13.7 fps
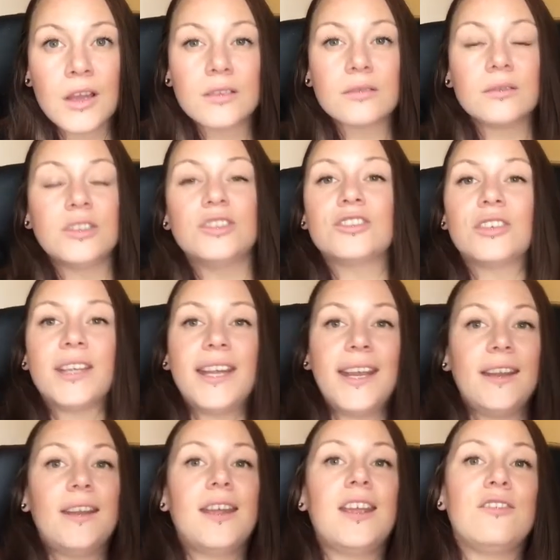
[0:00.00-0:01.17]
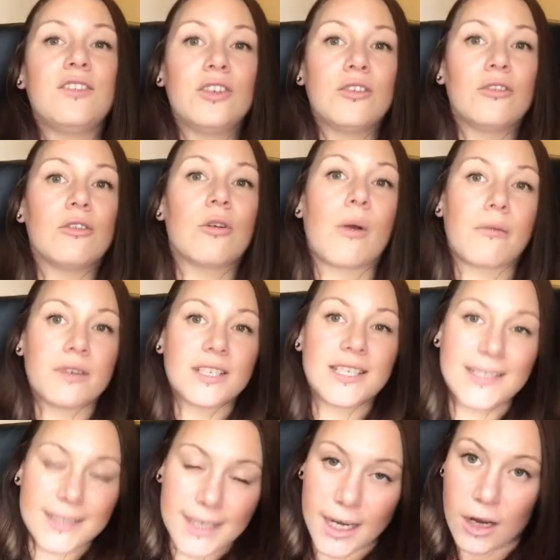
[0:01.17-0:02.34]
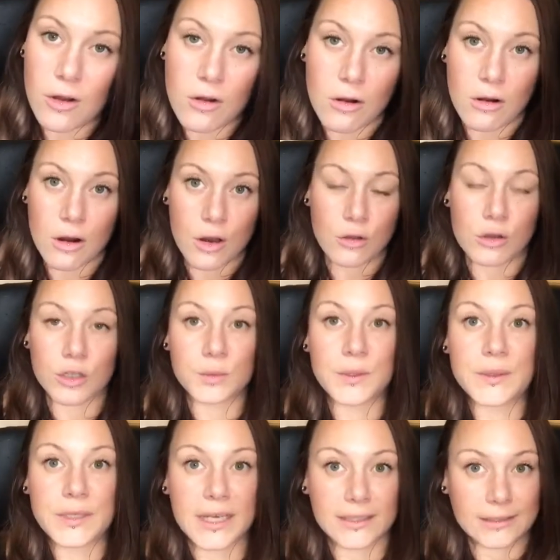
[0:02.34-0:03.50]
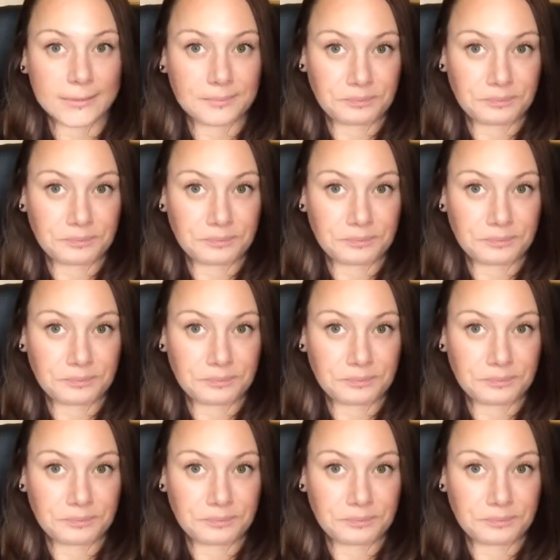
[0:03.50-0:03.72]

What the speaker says: So when you're treating either your quarantine tank or your hospital tank,